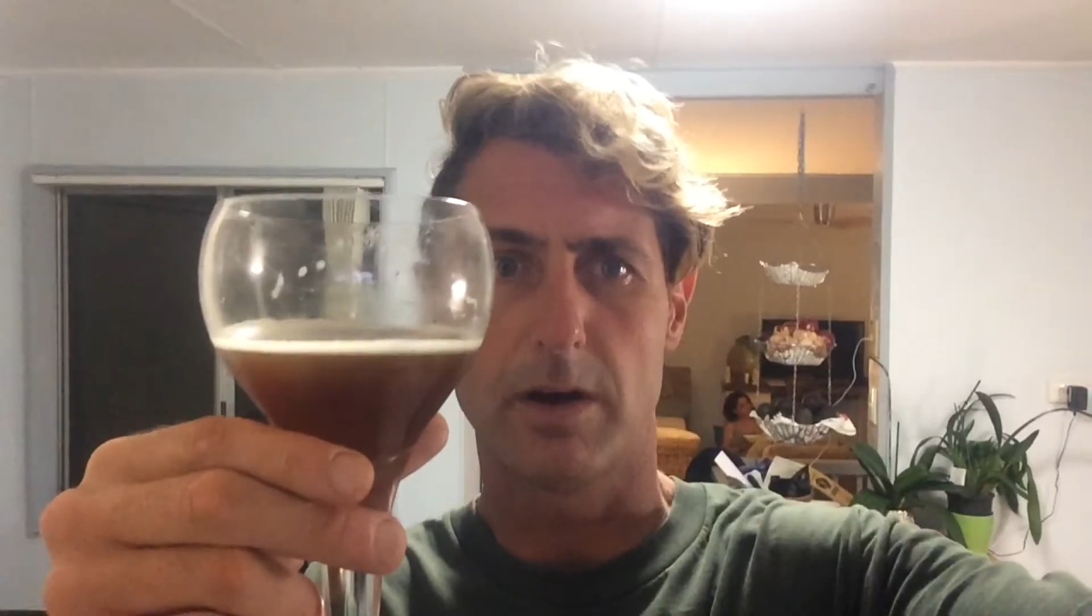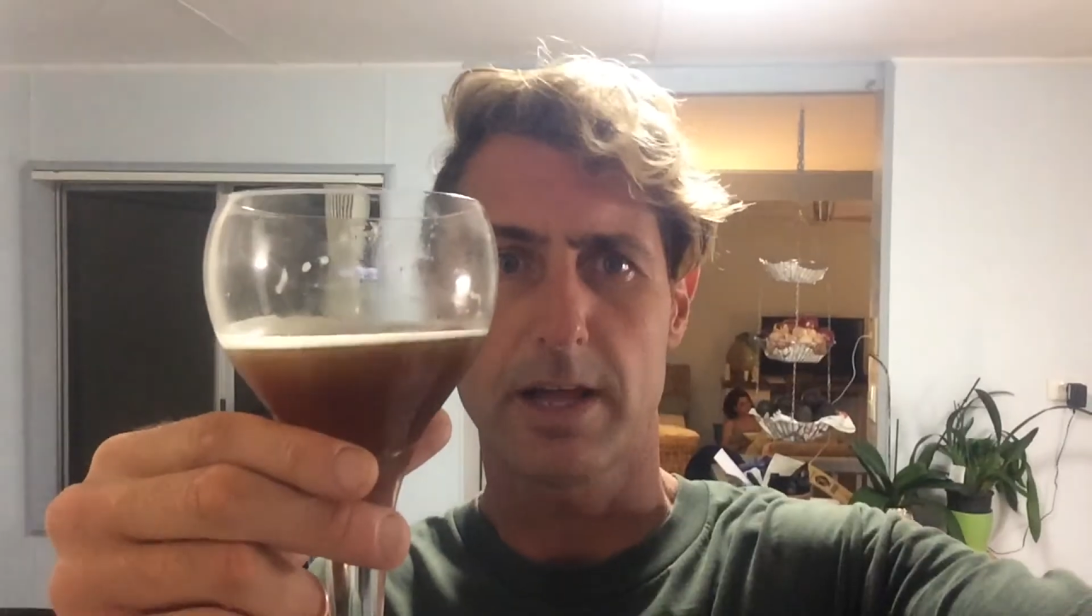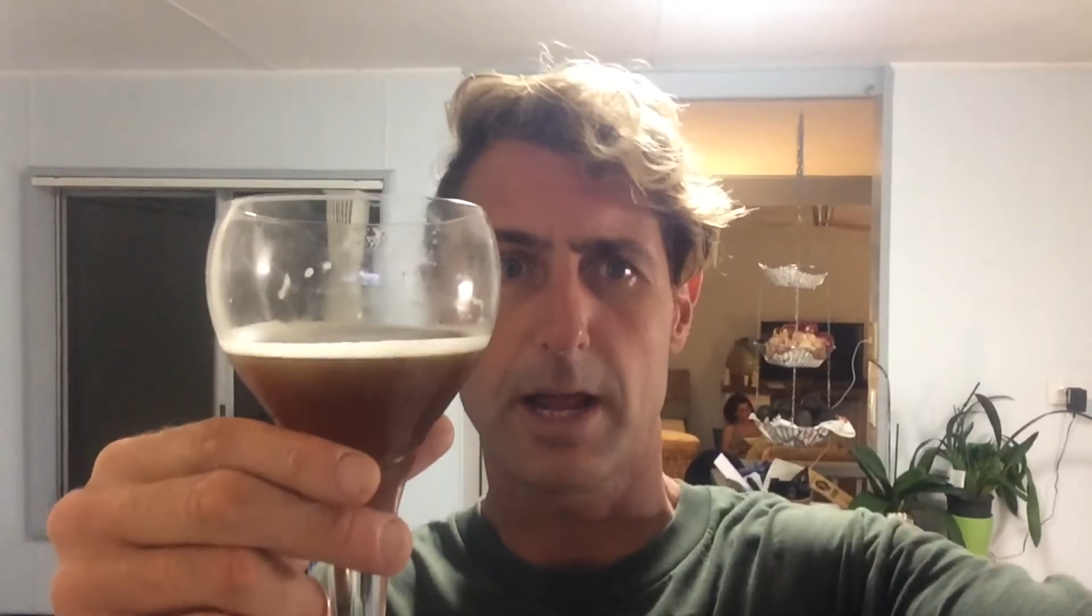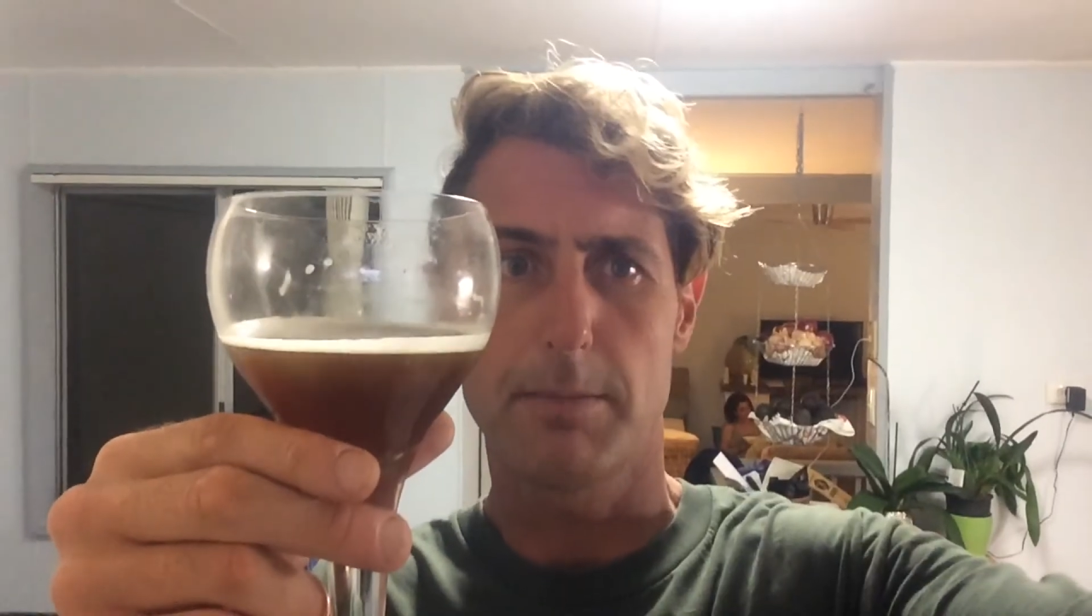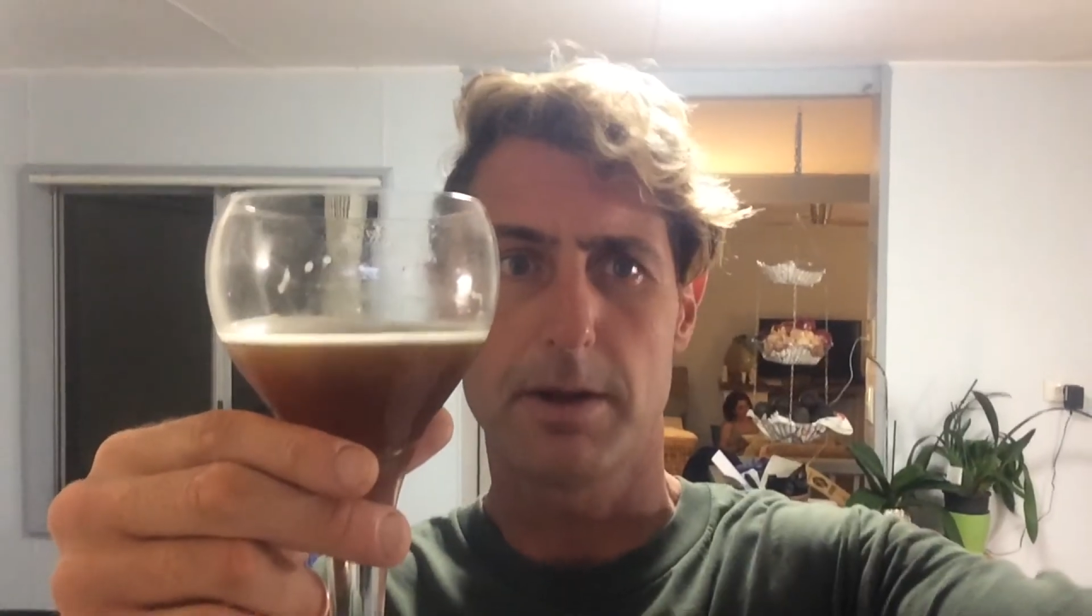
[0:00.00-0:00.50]
I've got
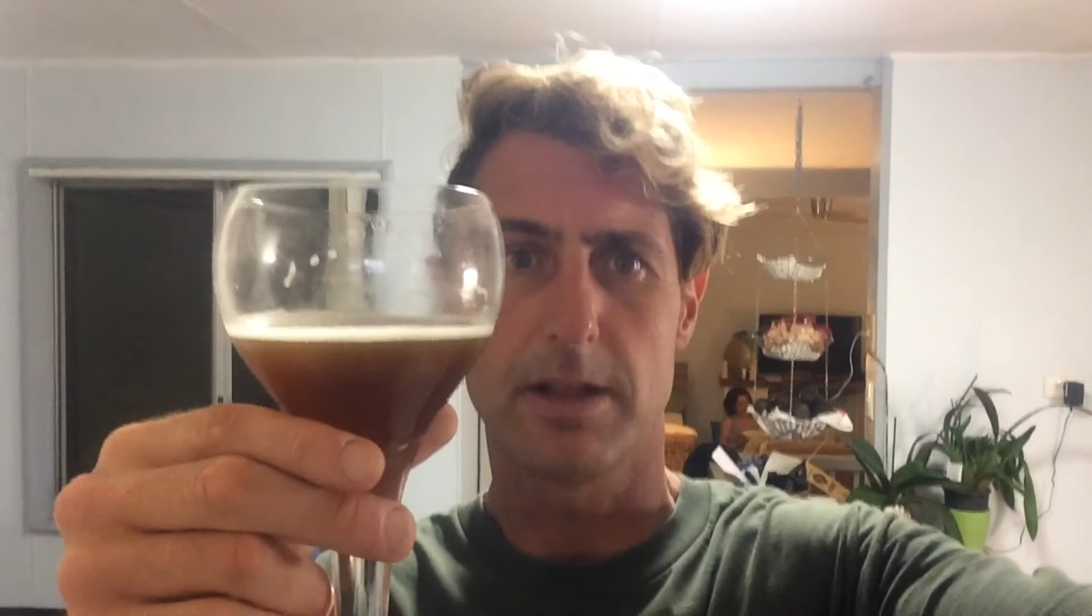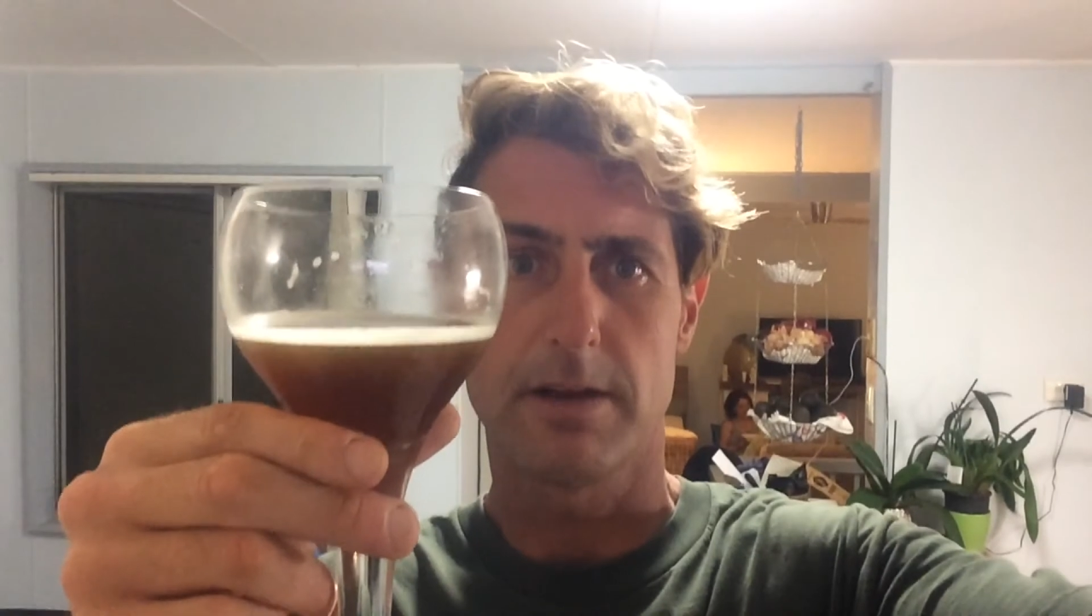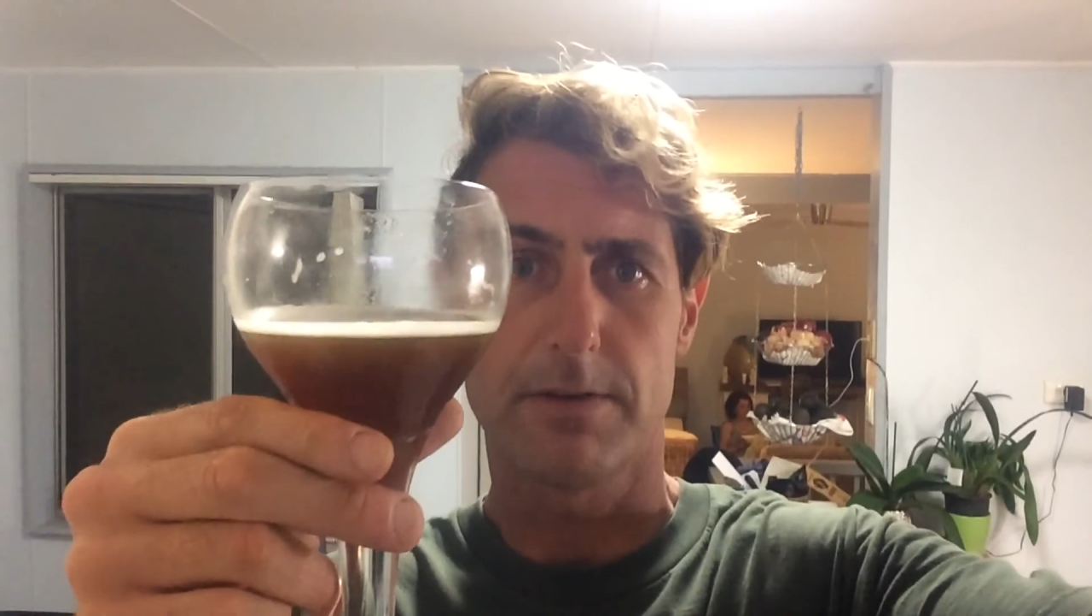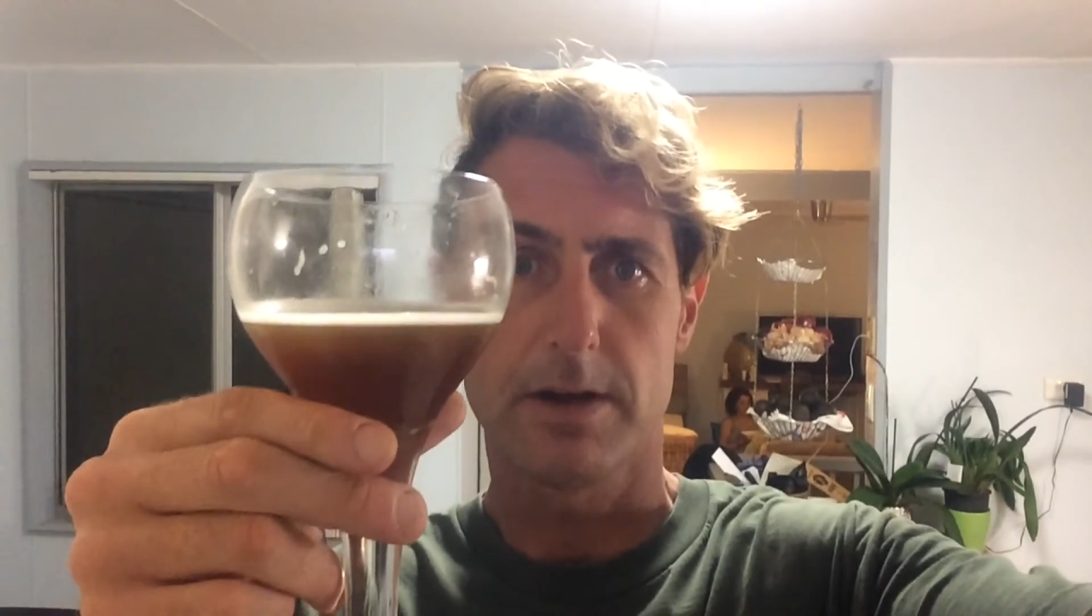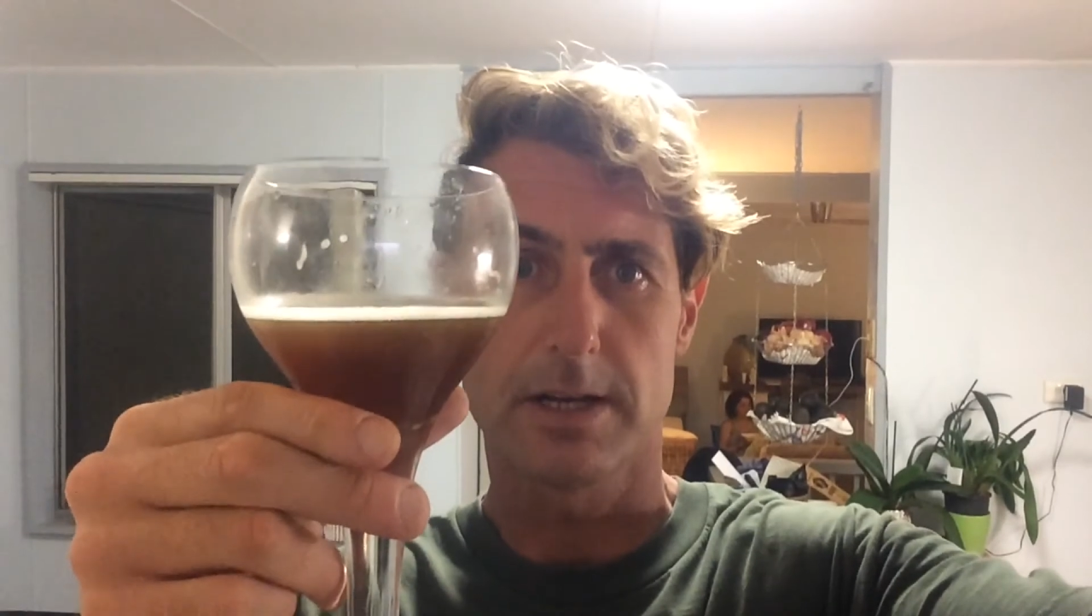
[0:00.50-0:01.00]
to go to
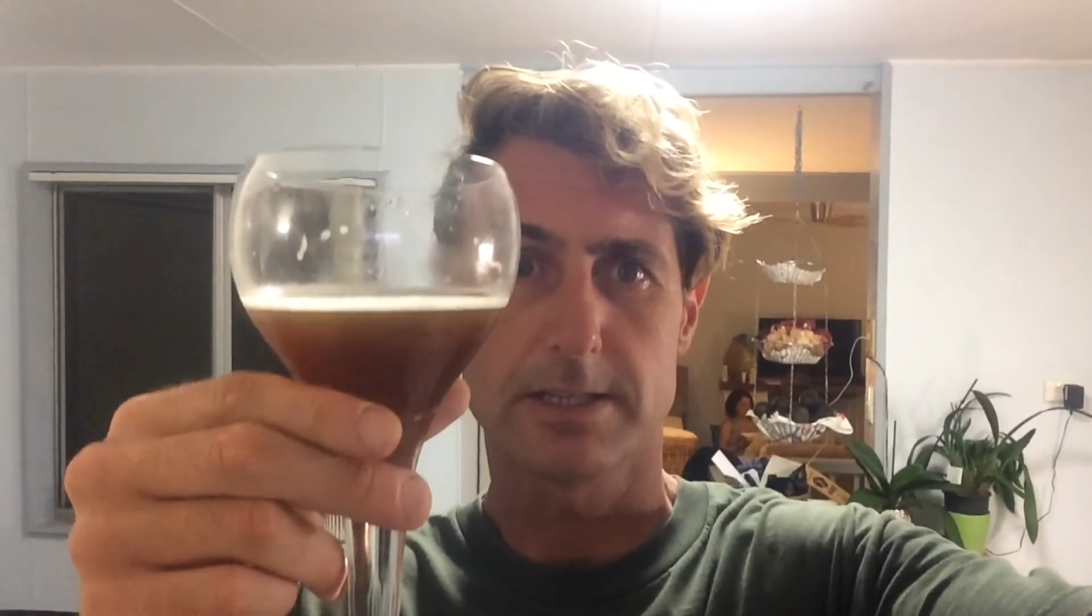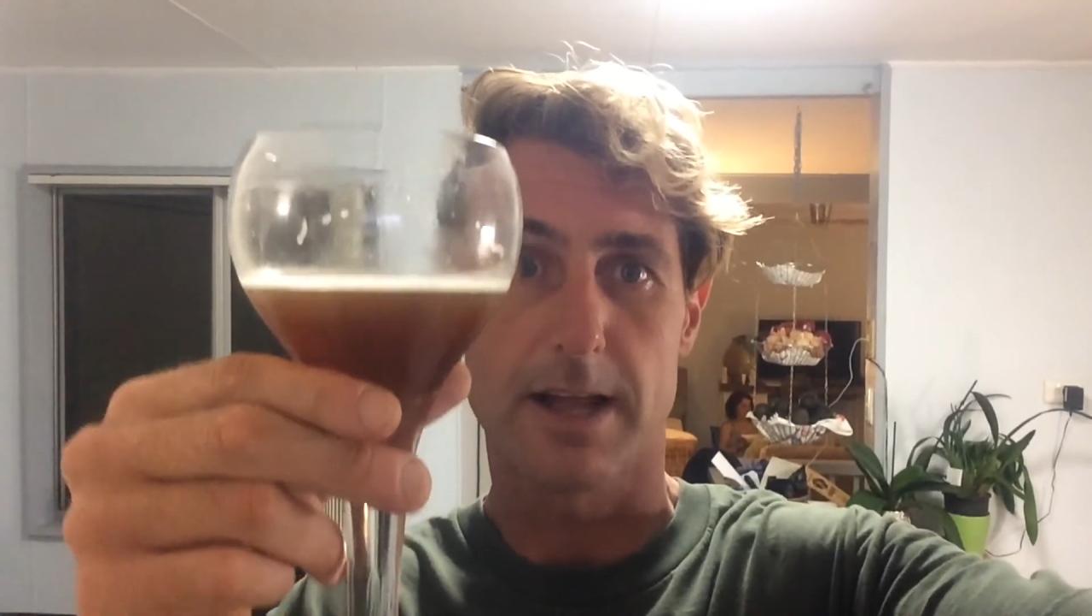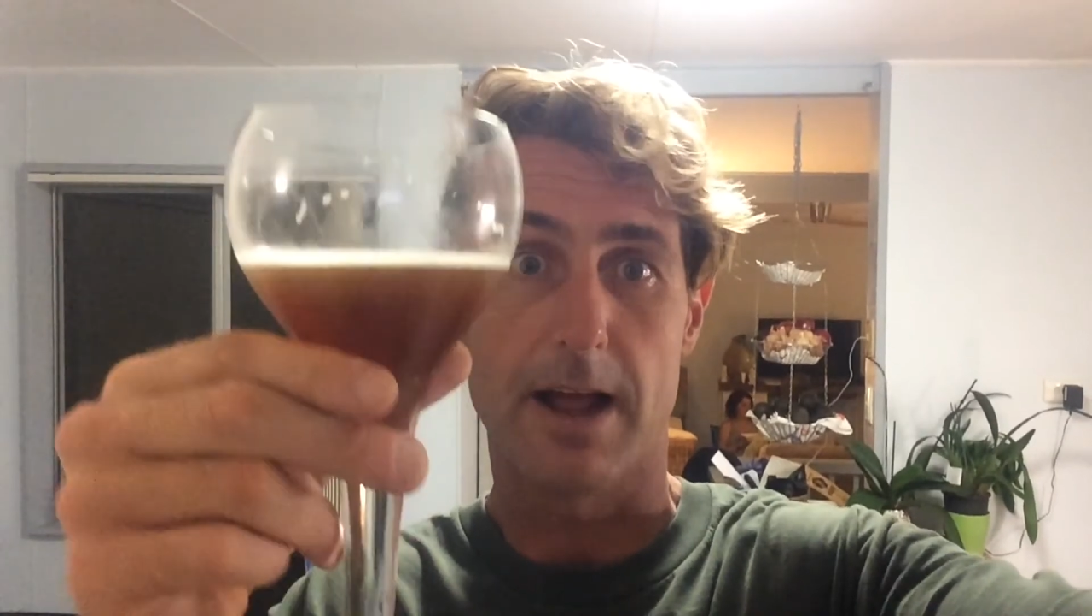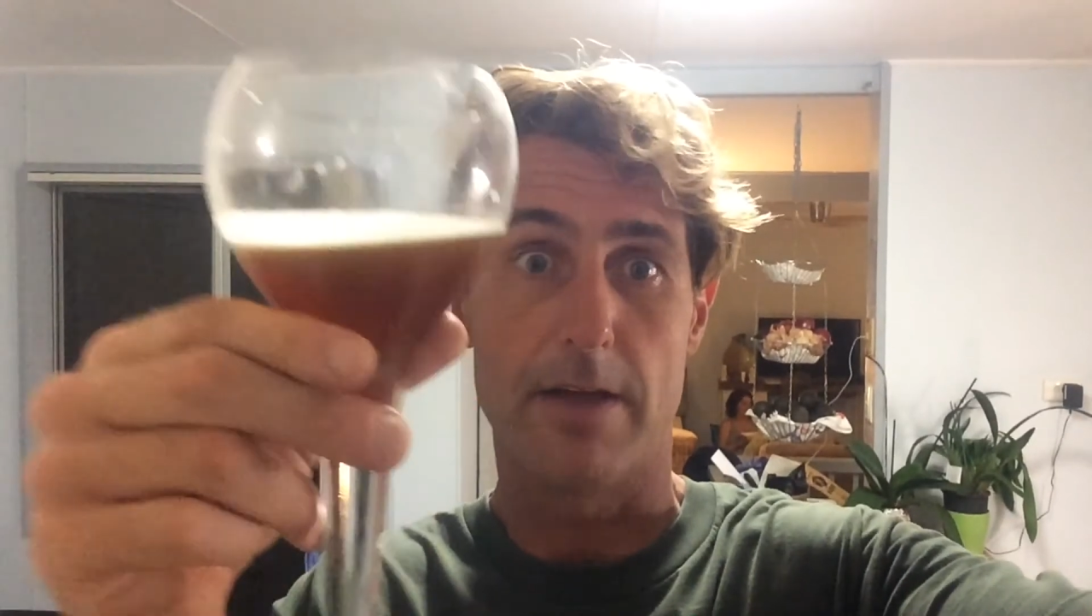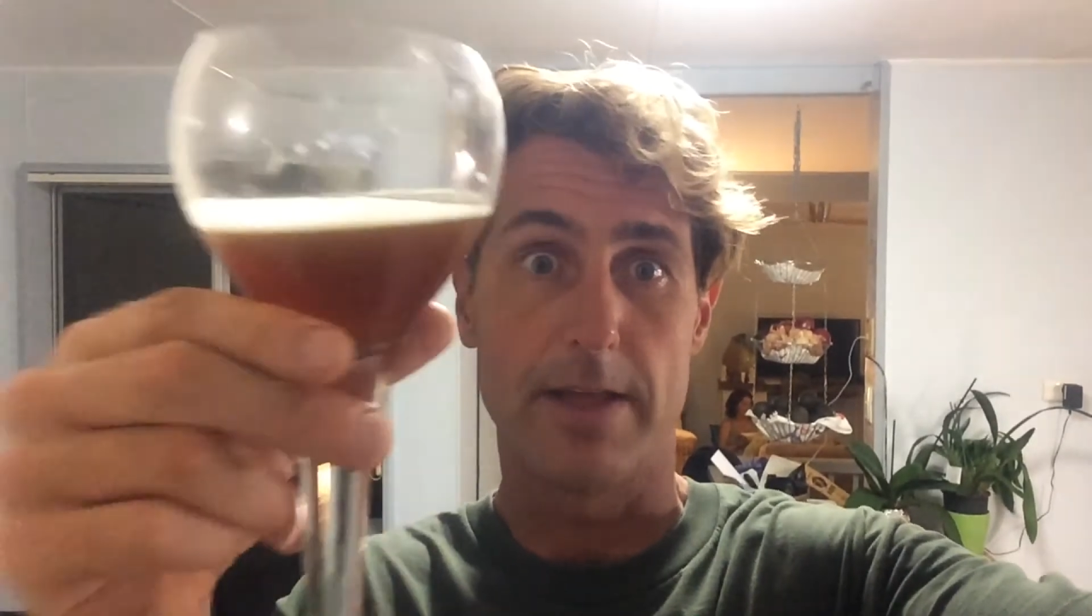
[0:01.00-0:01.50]
Berlin first,